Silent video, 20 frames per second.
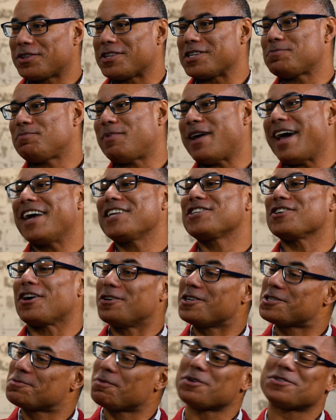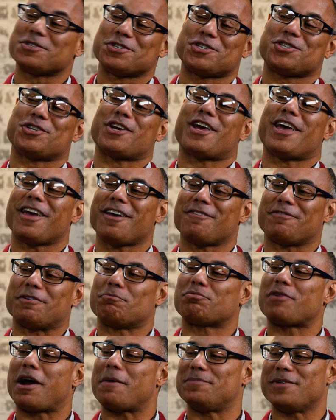this patch on. You're supposed to shave and
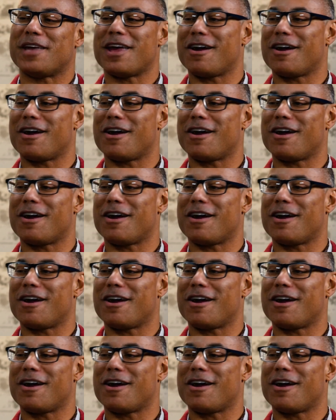prep the